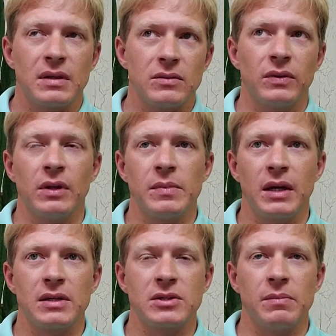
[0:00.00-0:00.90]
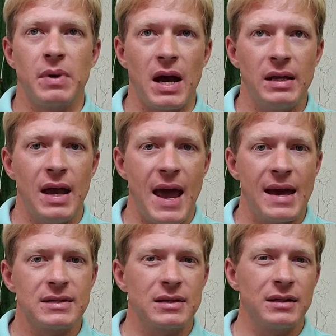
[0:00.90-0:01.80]
really because their body
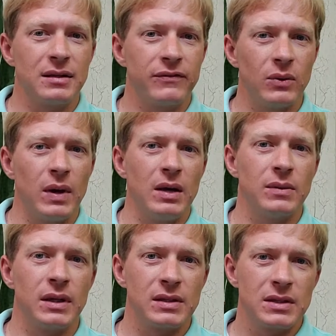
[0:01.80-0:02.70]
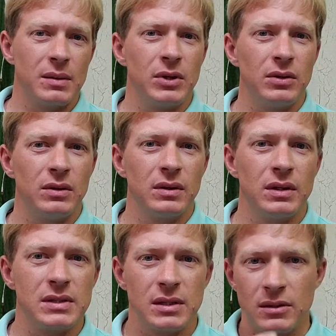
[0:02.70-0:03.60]
acts in a different way when this chemical
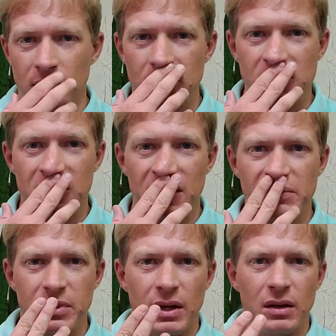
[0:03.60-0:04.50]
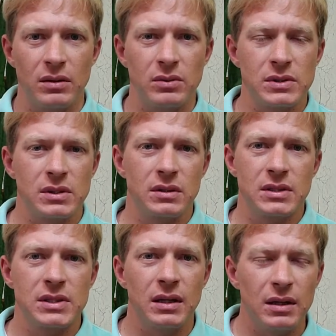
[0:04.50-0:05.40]
is introduced to them. But there was a
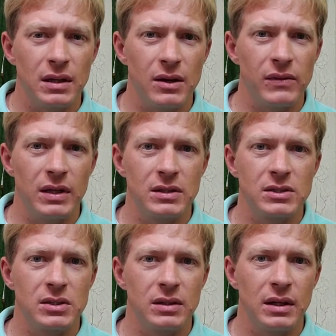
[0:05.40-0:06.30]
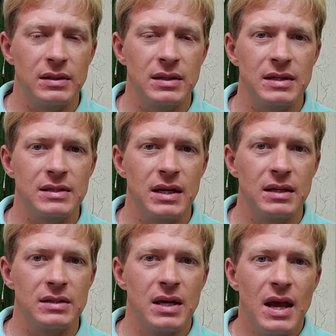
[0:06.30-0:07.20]
study that I read that, that, that
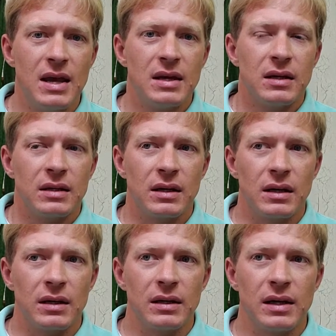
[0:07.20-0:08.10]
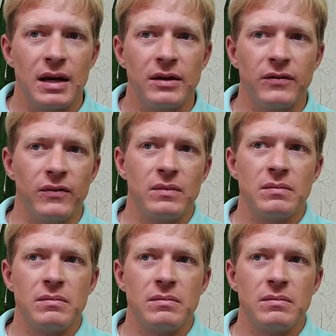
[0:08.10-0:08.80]
says uh, it kind of